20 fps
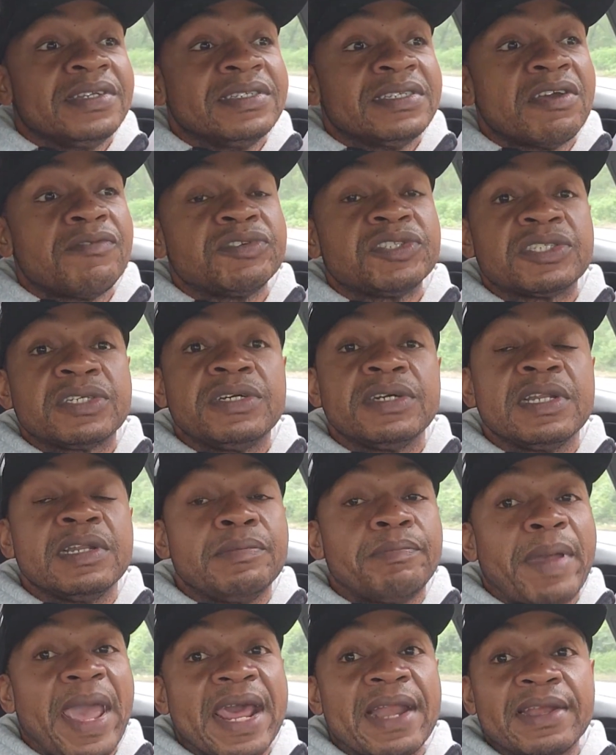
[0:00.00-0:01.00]
there is good
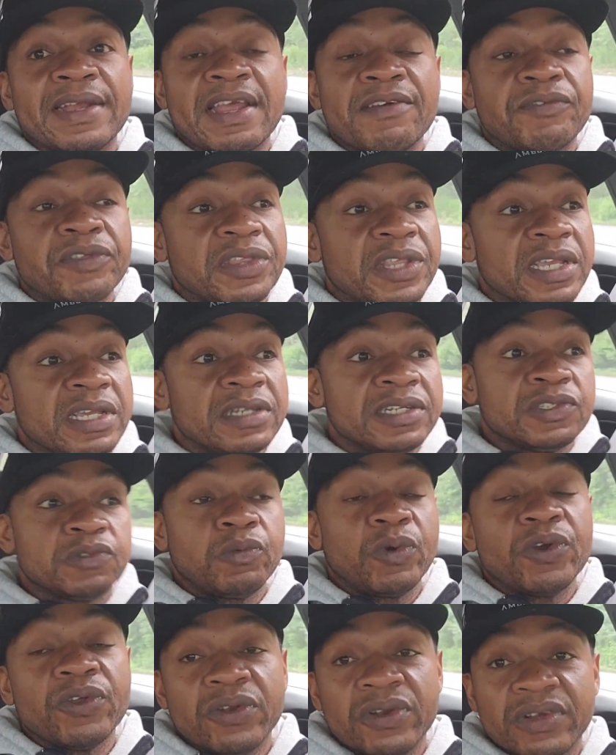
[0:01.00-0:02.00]
and bad in everything in this
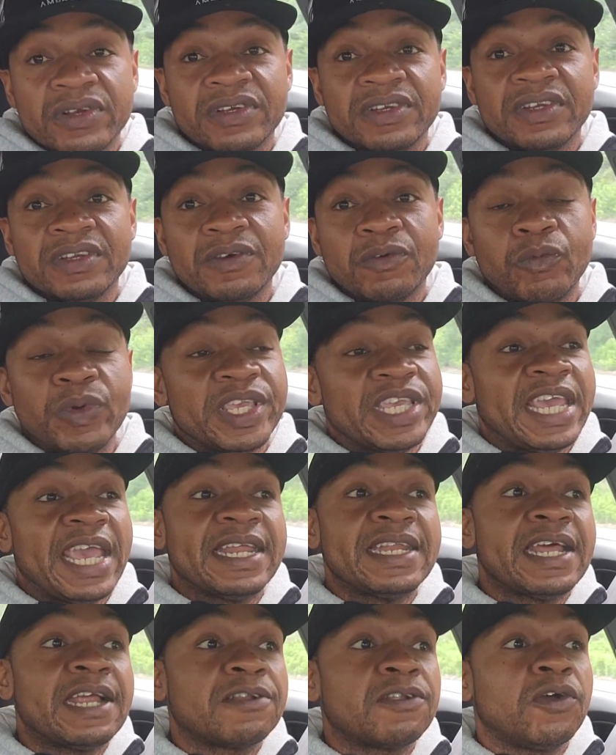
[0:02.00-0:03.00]
world. We
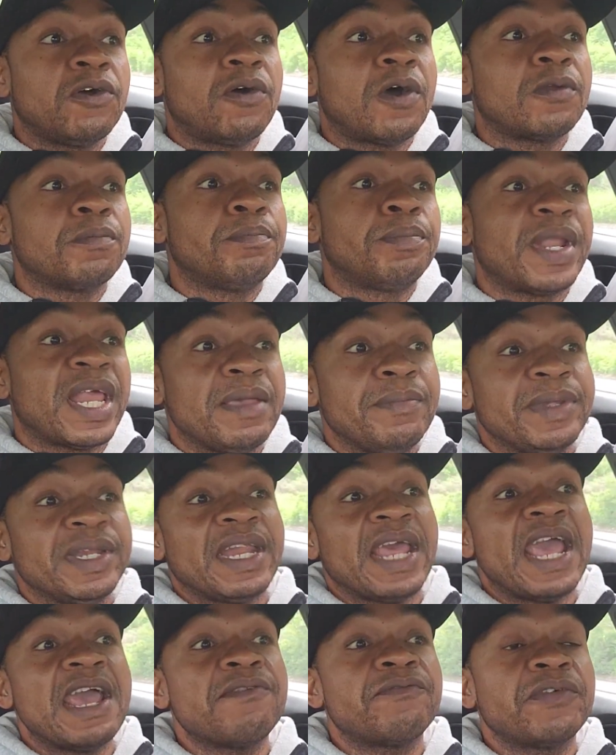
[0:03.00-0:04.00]
cannot go out
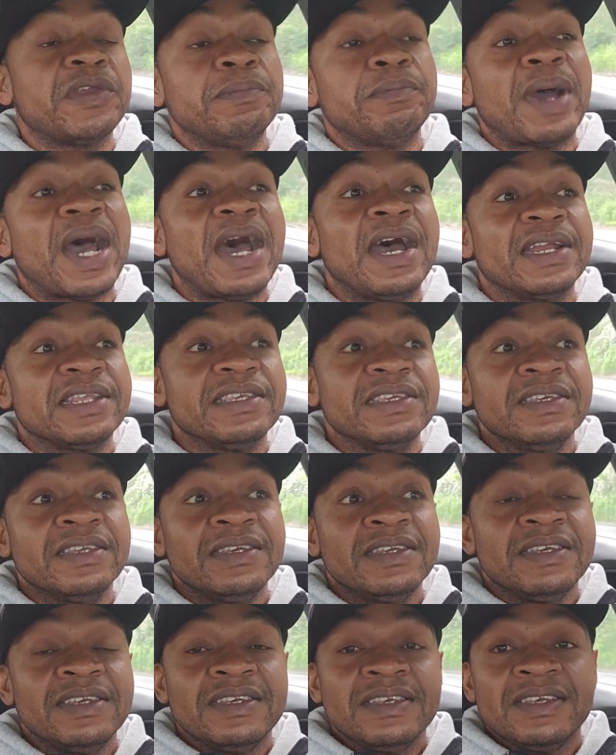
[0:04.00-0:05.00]
blaming everybody
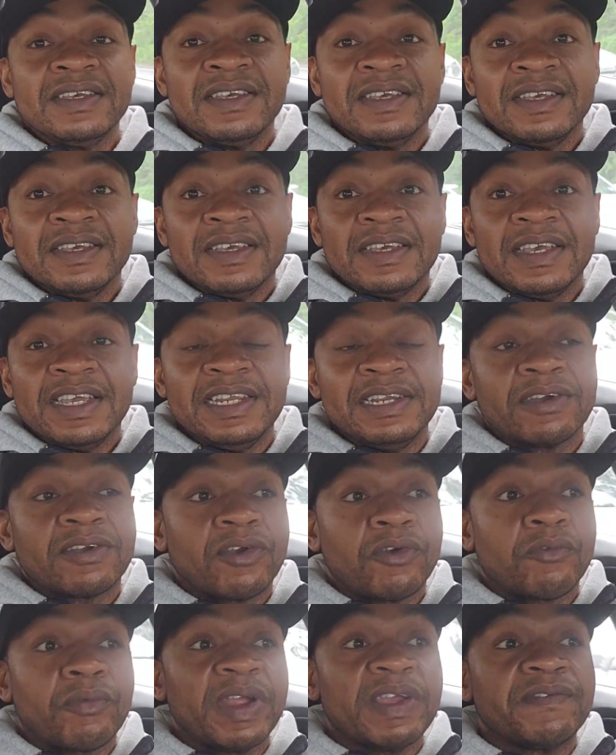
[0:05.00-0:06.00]
in a
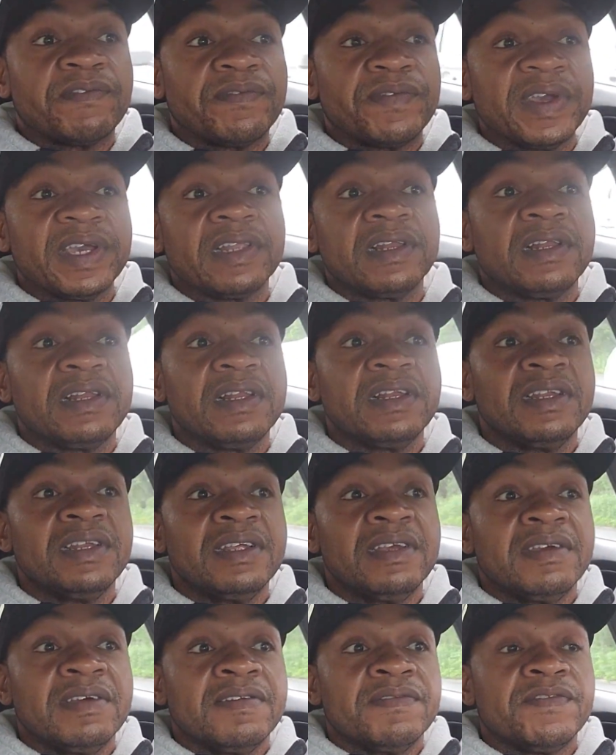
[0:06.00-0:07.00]
career field
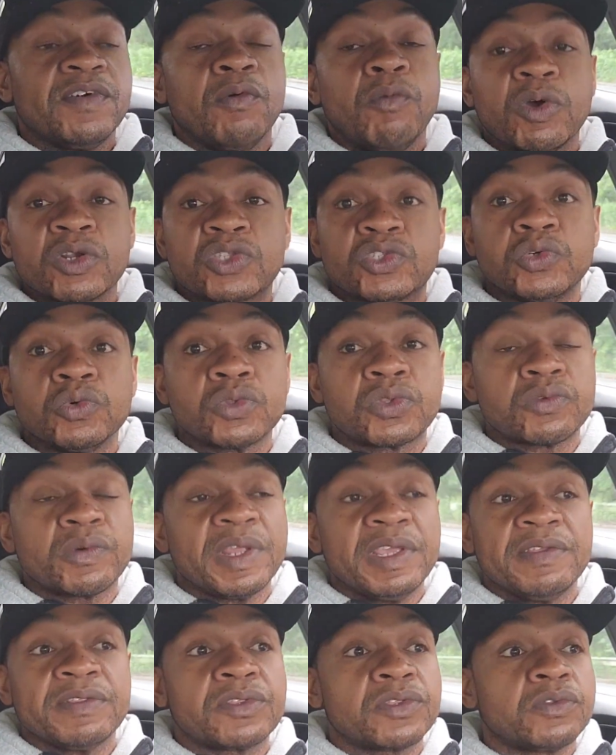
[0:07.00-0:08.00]
for what 2,
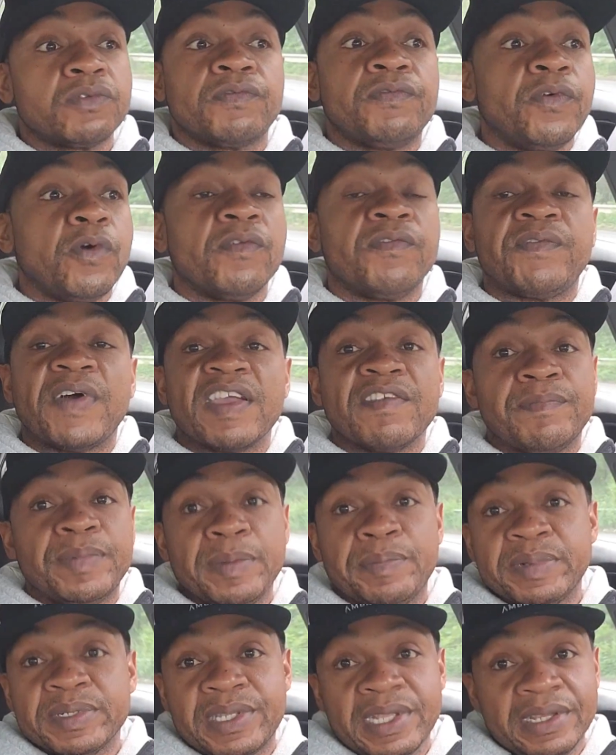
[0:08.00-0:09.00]
3, 4, 5
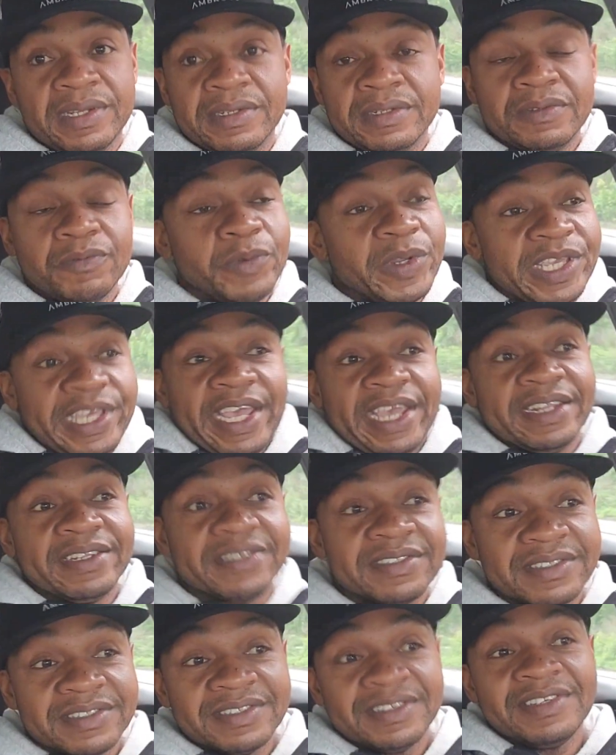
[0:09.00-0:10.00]
people did. We can't.